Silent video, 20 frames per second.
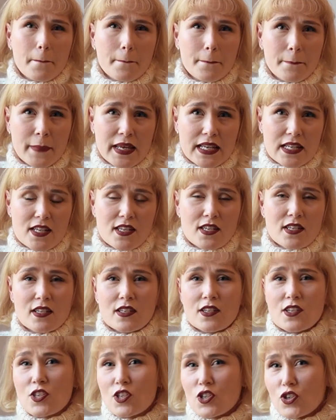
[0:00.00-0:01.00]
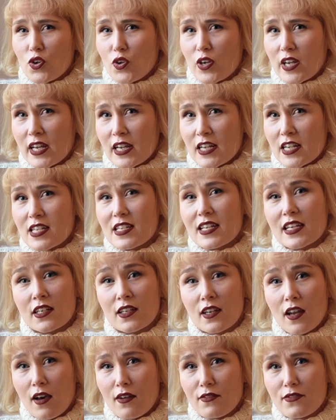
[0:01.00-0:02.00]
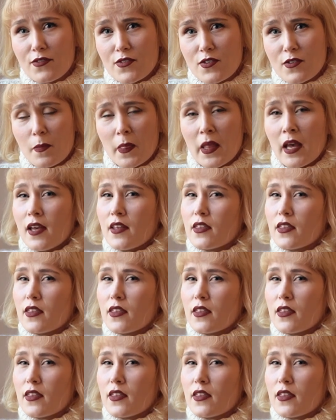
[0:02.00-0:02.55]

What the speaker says: mitts, stockings and gloves.